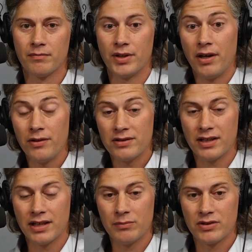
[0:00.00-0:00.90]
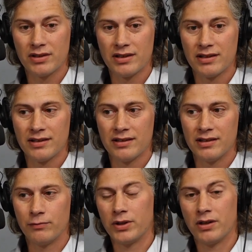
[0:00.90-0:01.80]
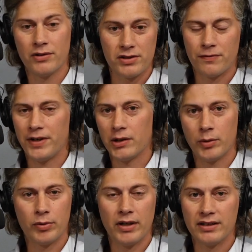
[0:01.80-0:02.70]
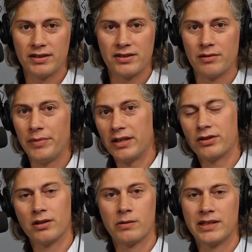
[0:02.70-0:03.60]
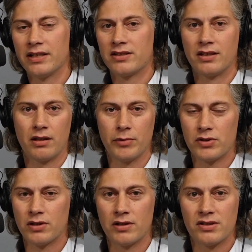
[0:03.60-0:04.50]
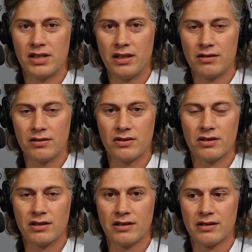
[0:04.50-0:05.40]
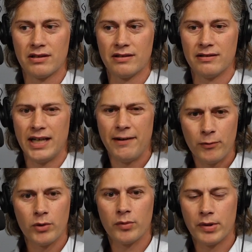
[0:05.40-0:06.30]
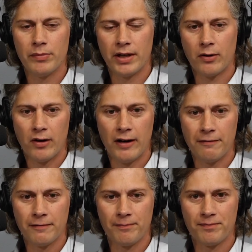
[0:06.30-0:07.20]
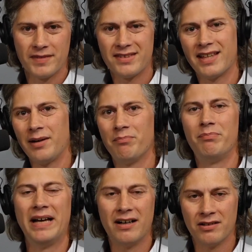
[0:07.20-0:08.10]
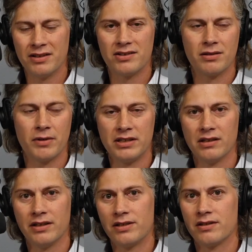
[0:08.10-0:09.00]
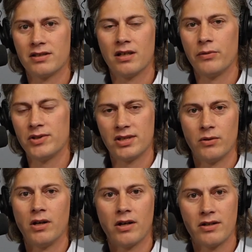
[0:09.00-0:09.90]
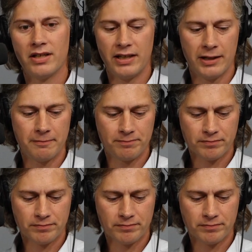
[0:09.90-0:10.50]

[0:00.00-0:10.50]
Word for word: But other times, if we could all just follow a process that makes sure we're testing to the most current standards, everyone would be better off. It's that balance in regulation that's always so hard to hit.